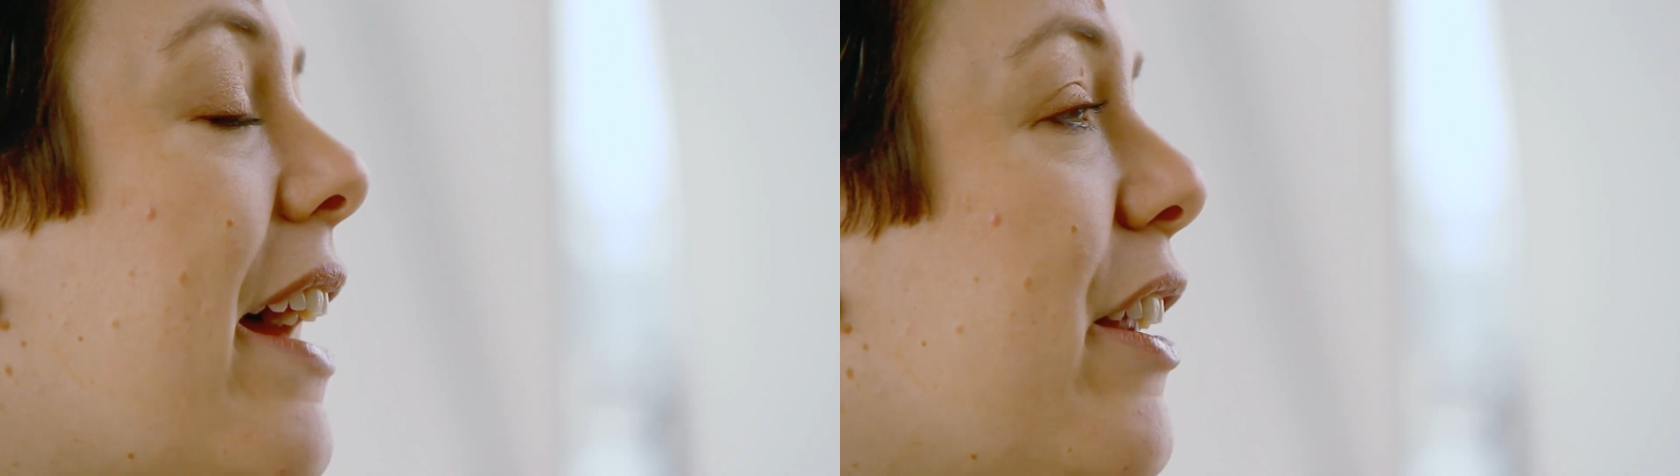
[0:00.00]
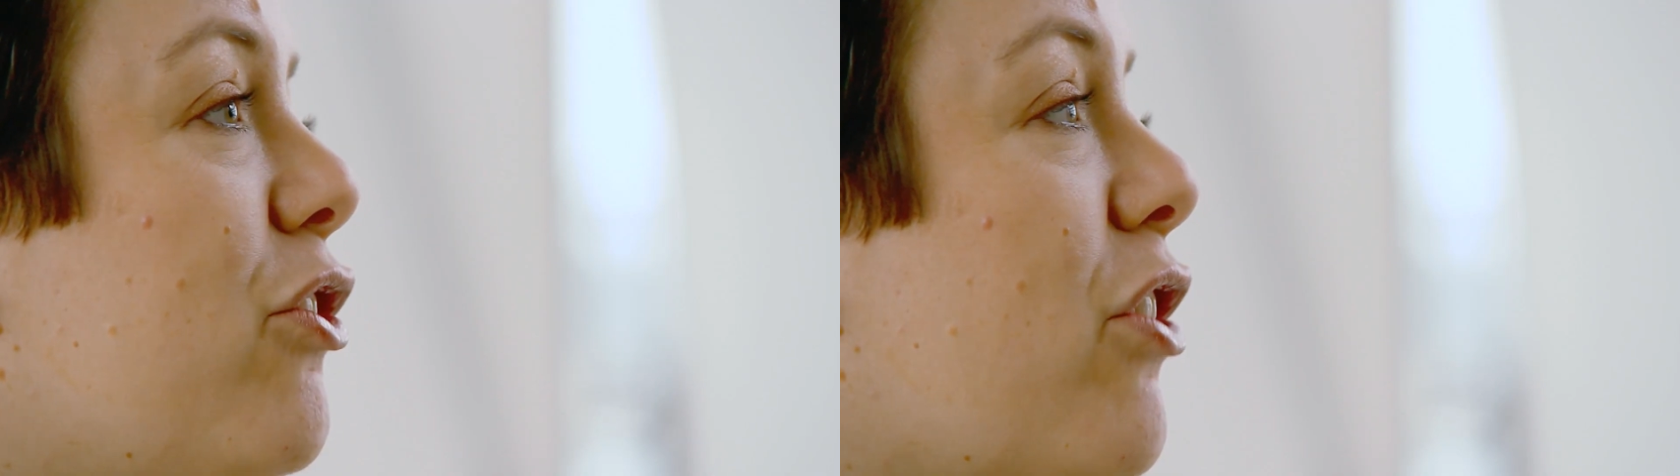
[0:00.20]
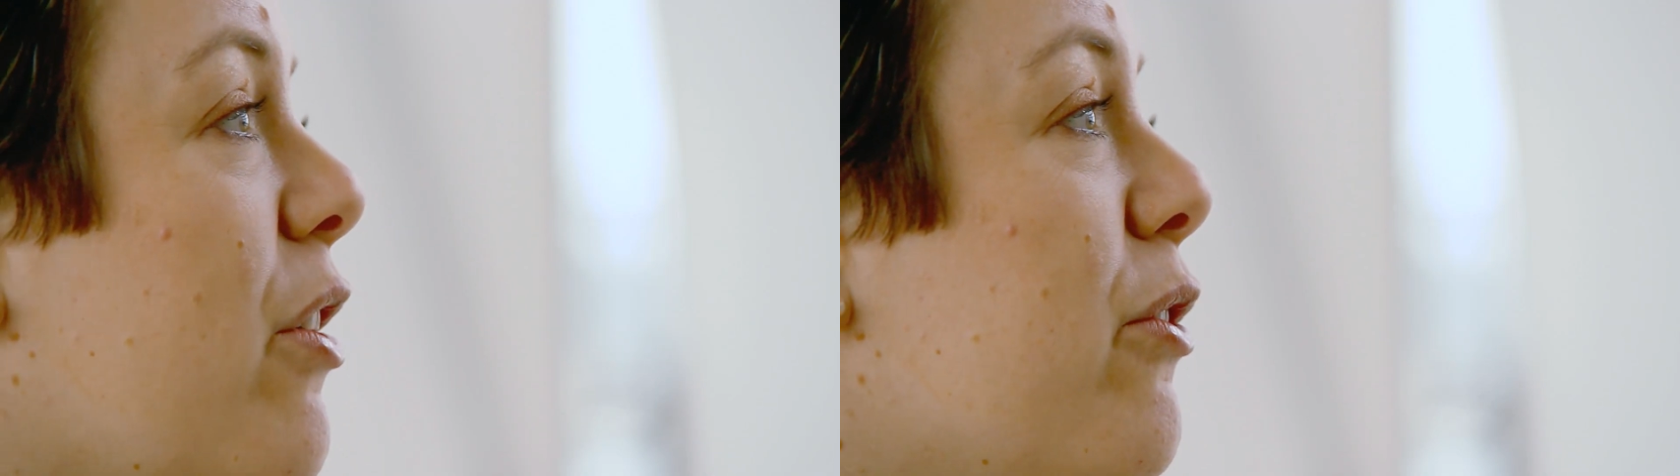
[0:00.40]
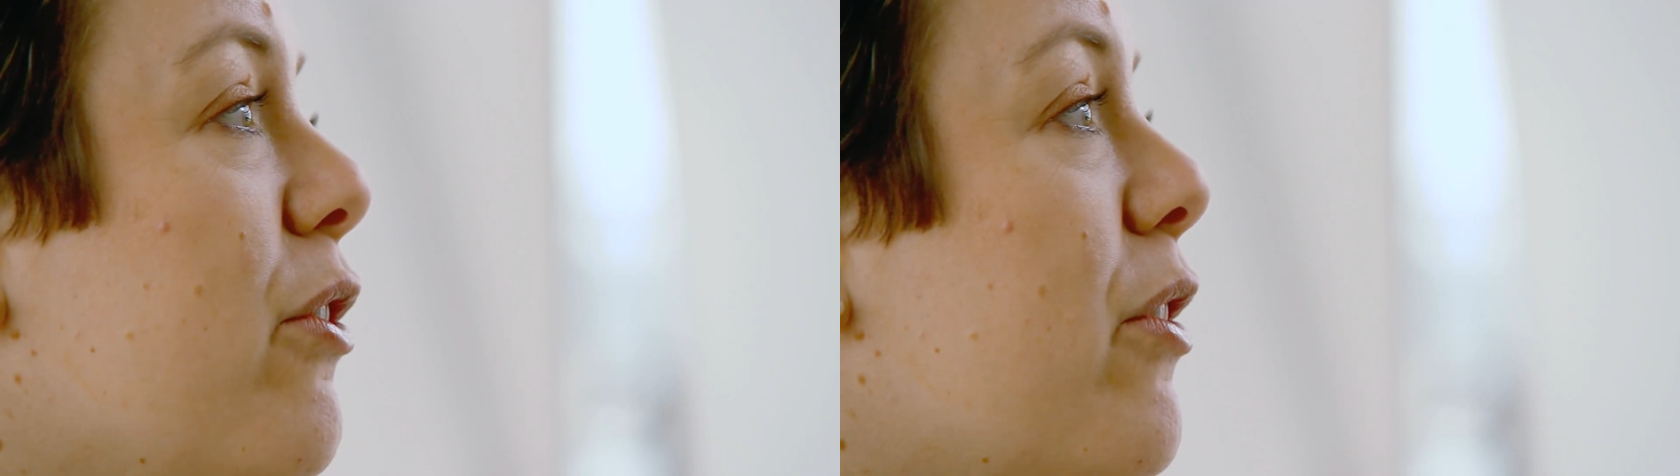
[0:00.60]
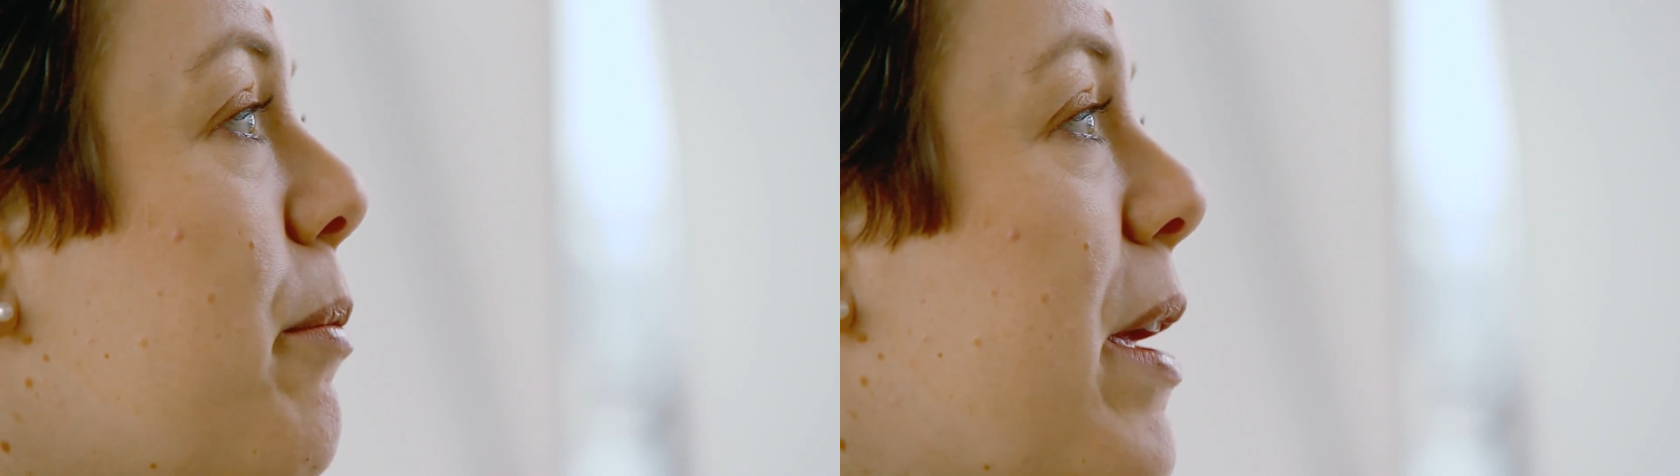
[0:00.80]
and it shows
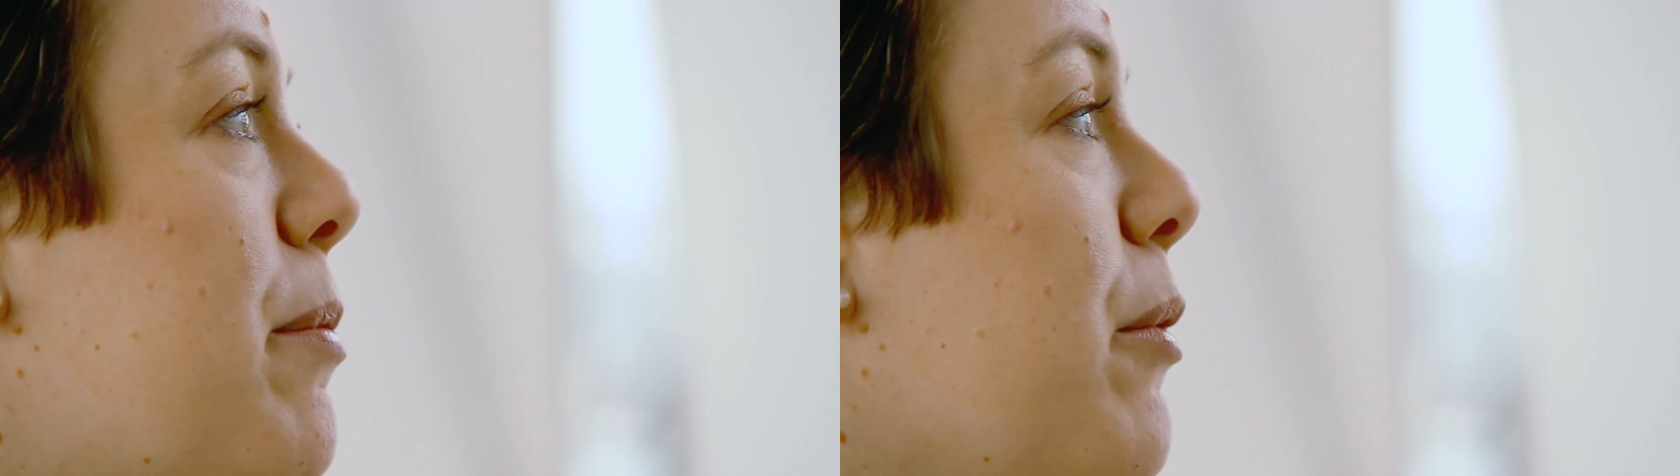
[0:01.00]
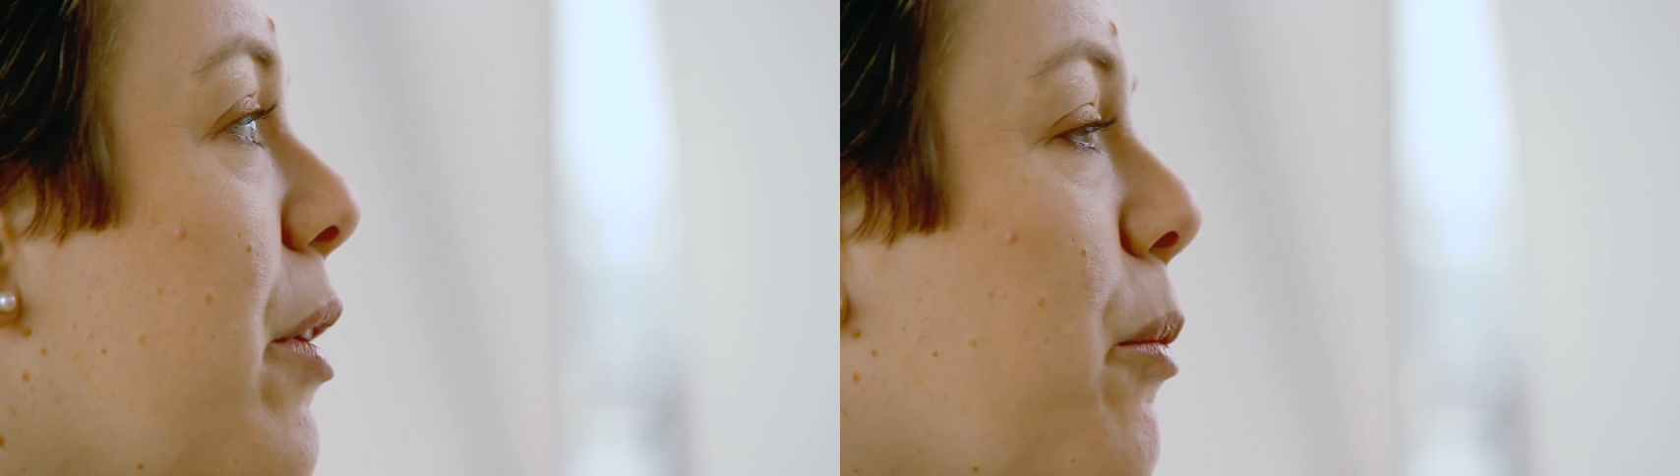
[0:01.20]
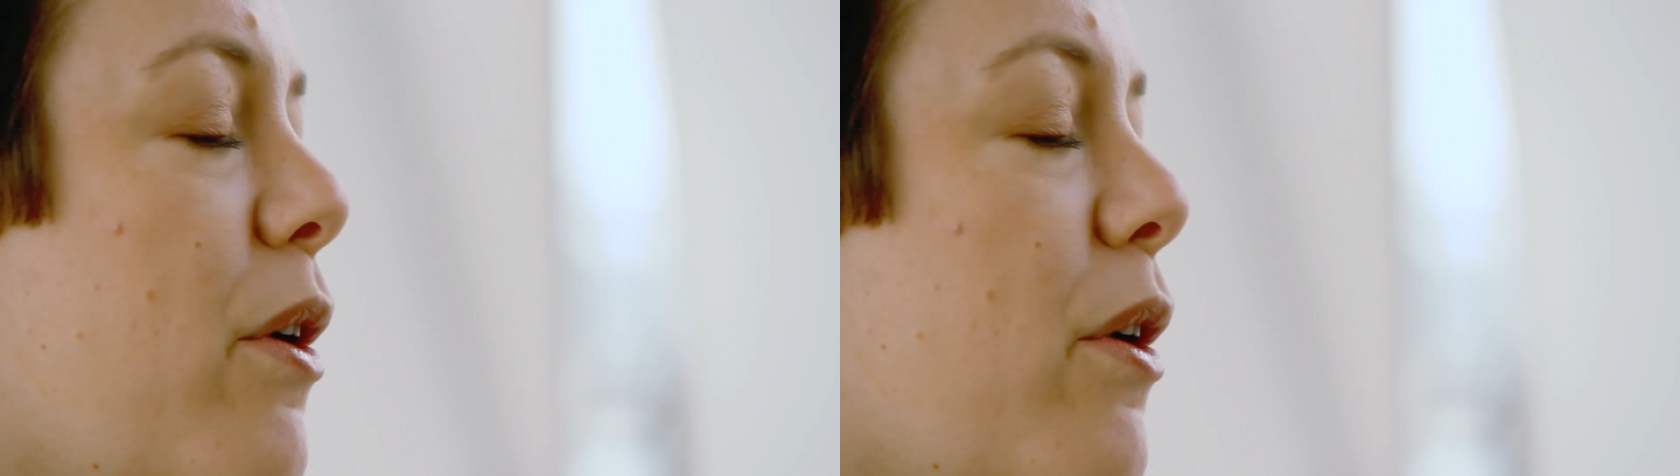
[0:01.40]
you that people can